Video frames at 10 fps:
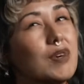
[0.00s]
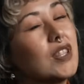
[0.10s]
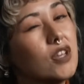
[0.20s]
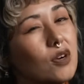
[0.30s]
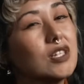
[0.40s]
But
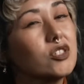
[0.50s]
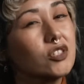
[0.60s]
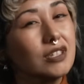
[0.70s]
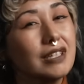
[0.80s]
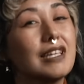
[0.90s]
though it
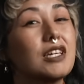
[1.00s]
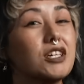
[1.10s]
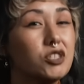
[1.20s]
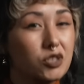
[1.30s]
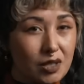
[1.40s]
certainly
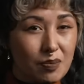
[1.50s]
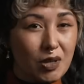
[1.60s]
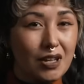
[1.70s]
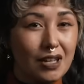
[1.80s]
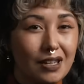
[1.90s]

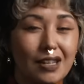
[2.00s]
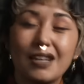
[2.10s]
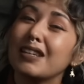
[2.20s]
contributed,